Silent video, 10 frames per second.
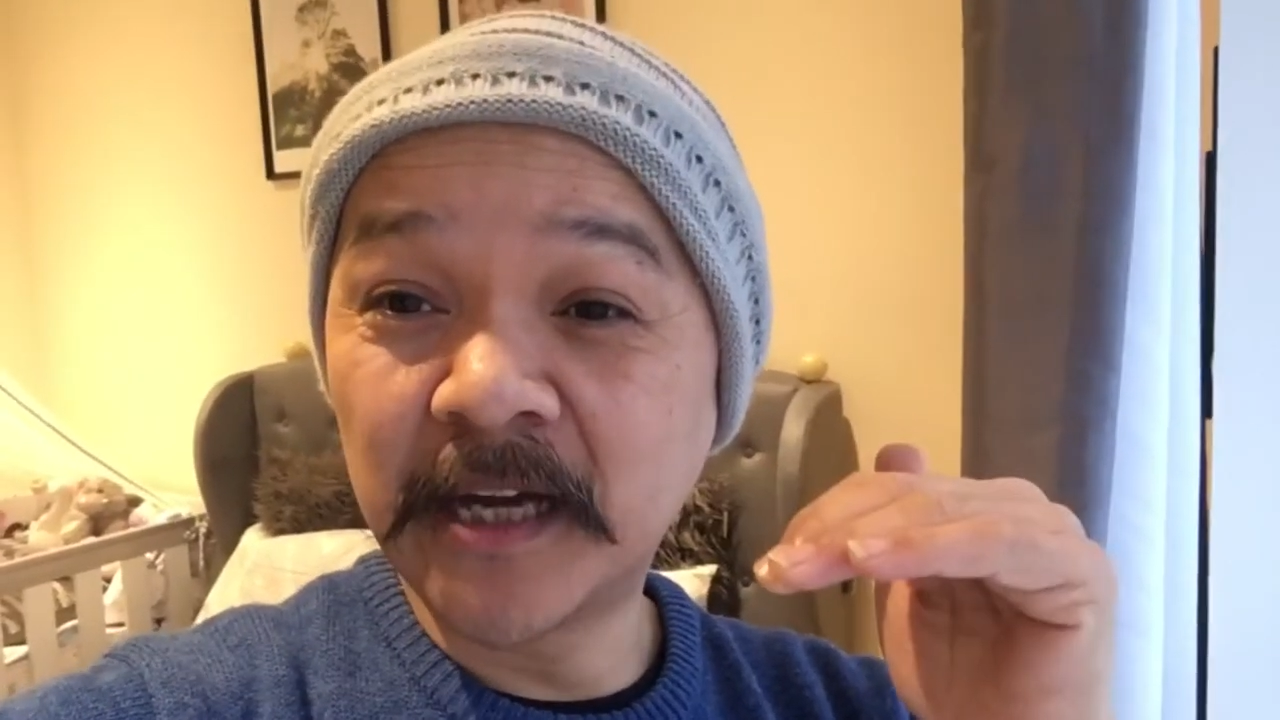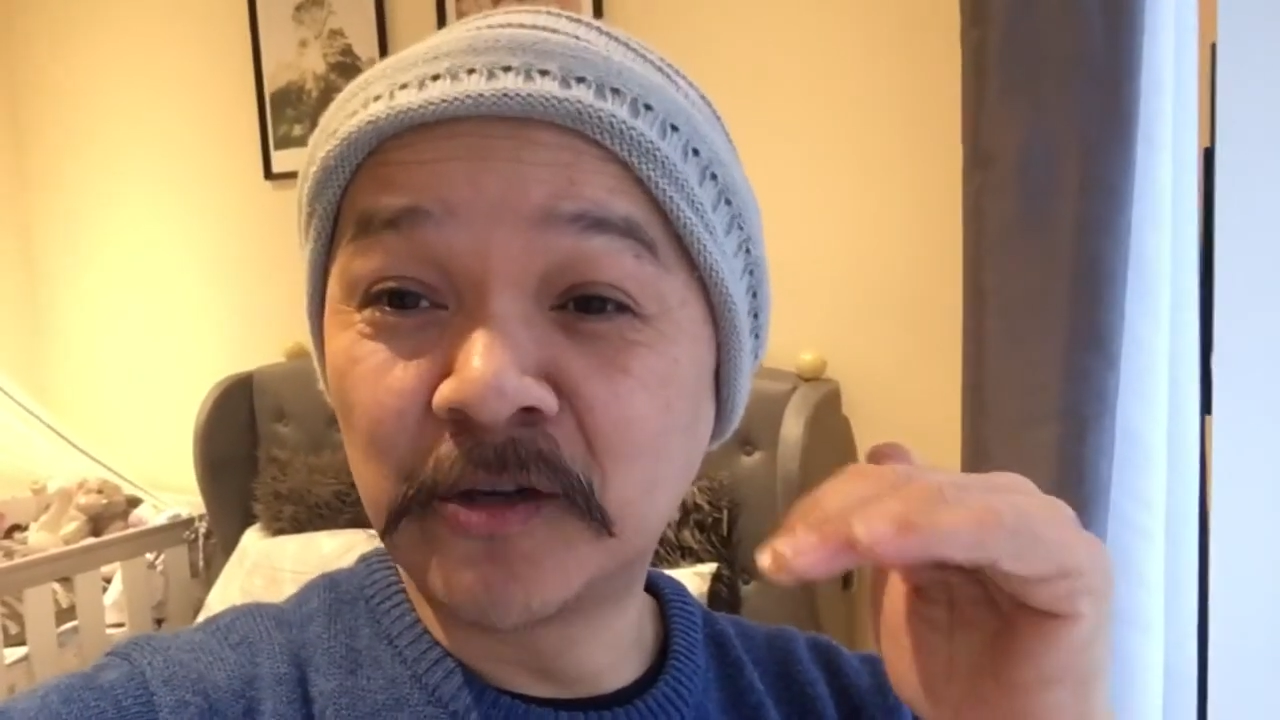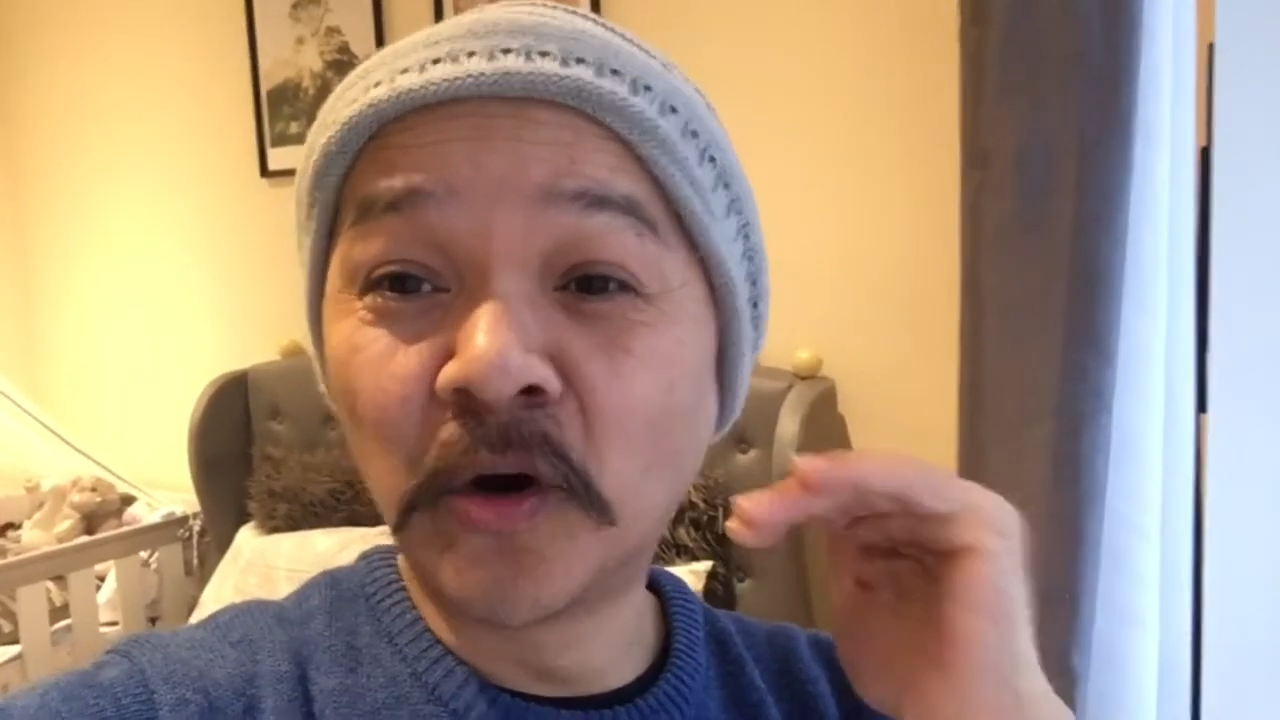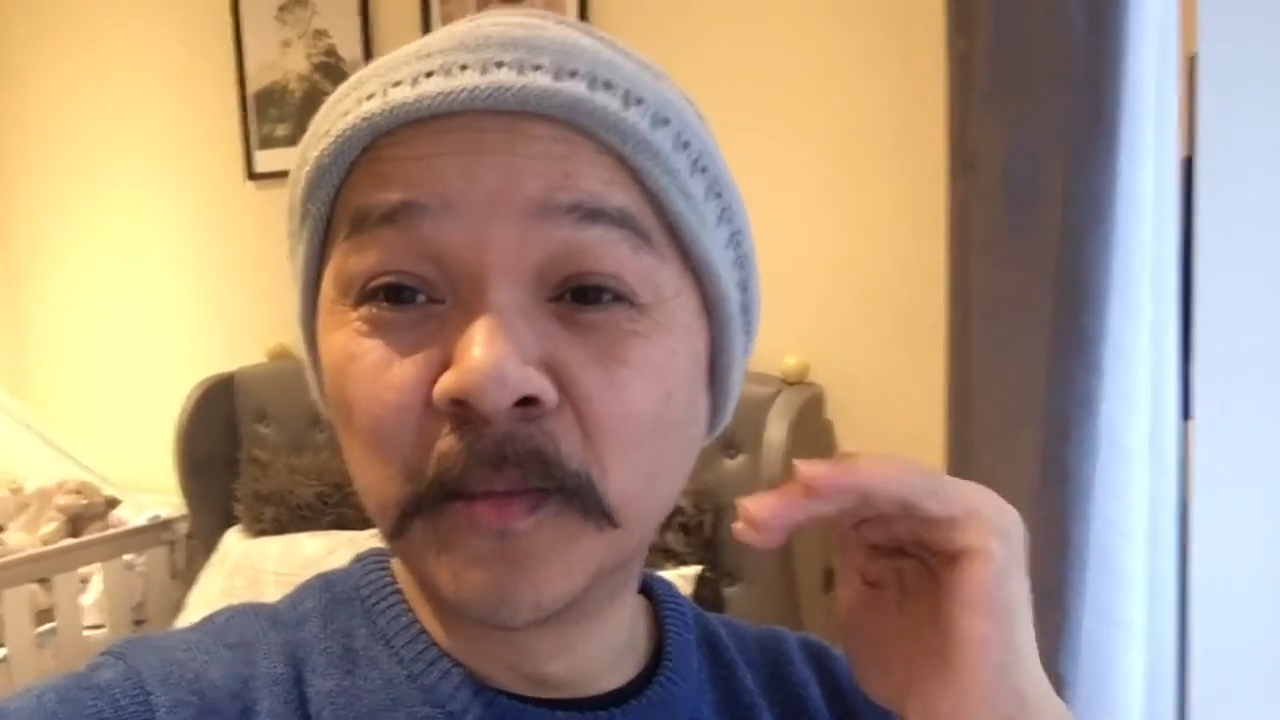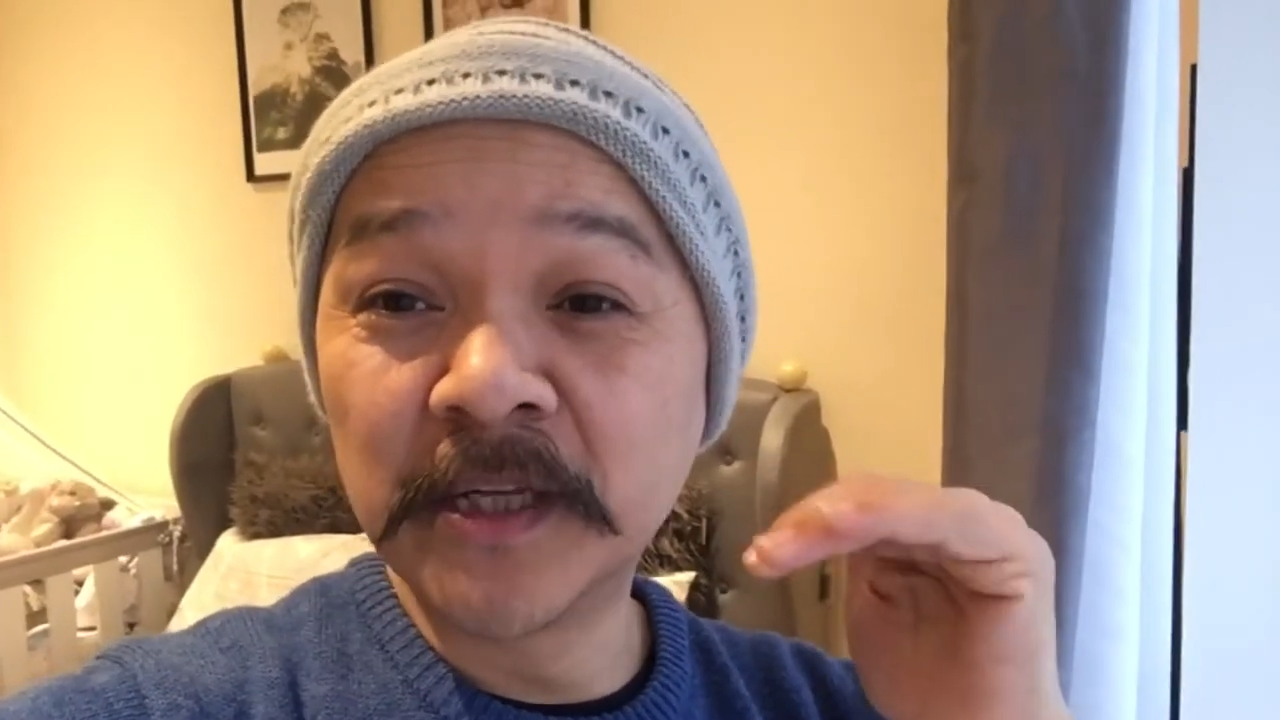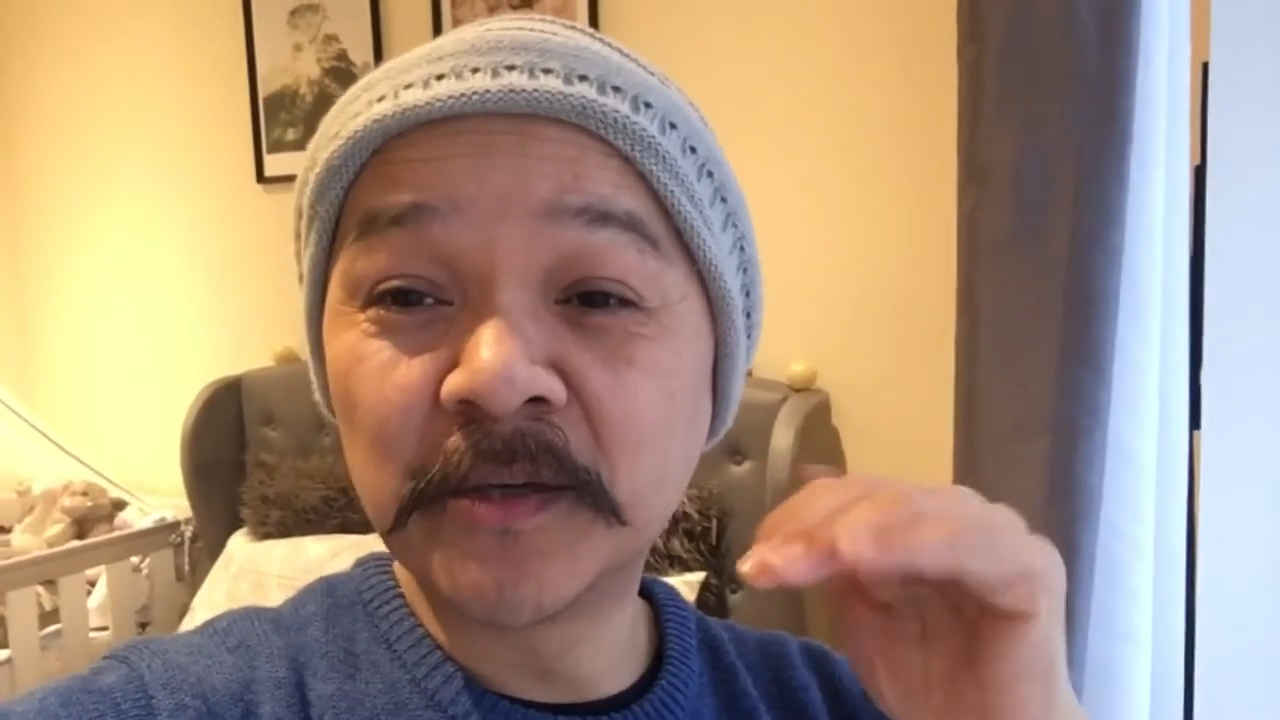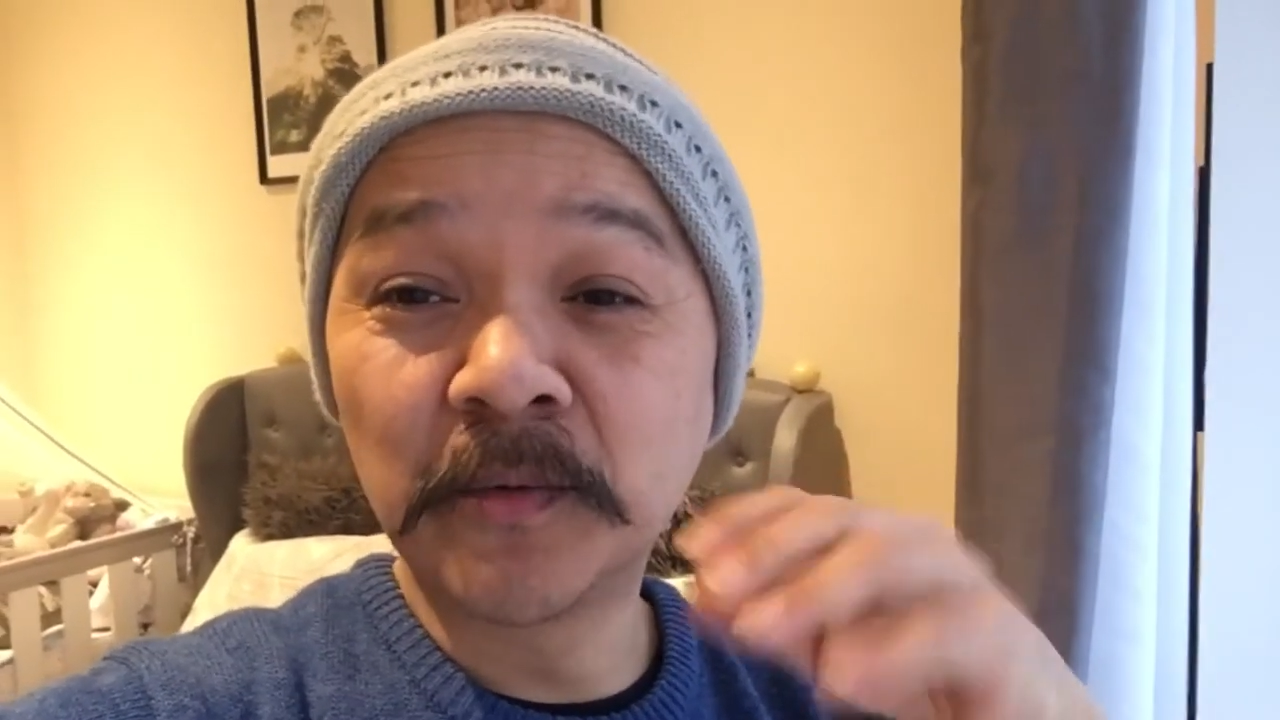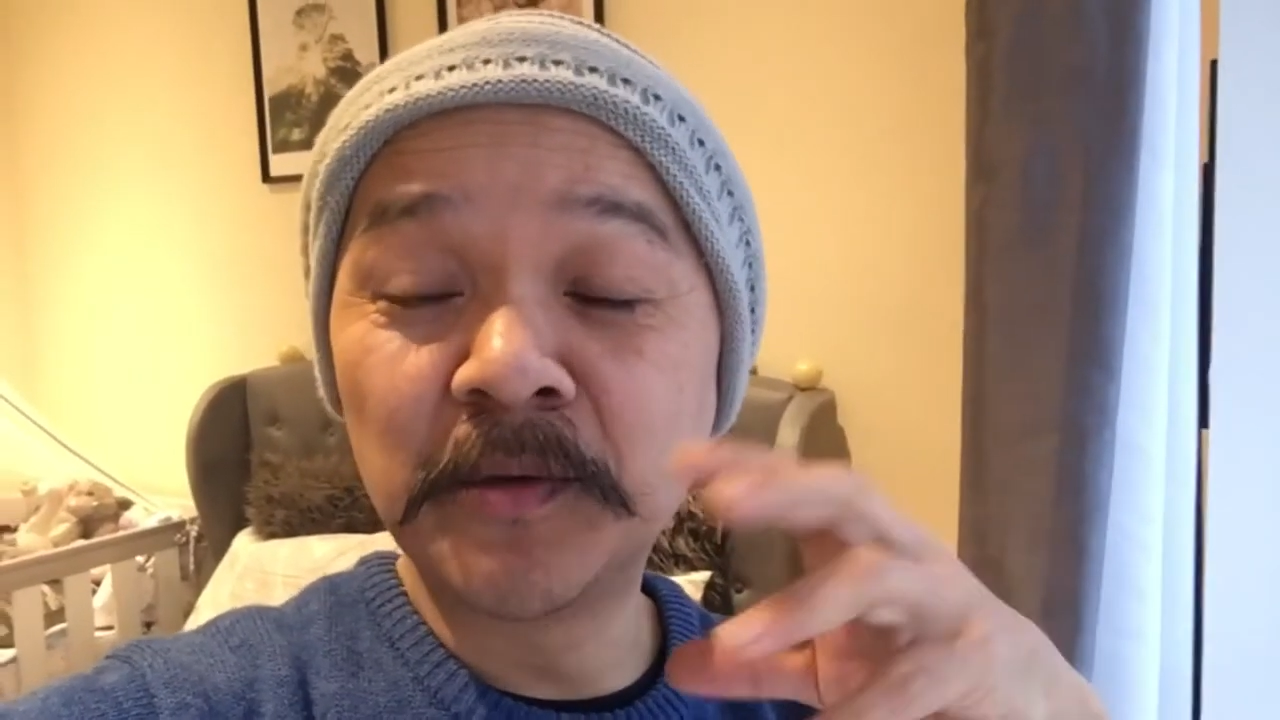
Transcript: Normally, when you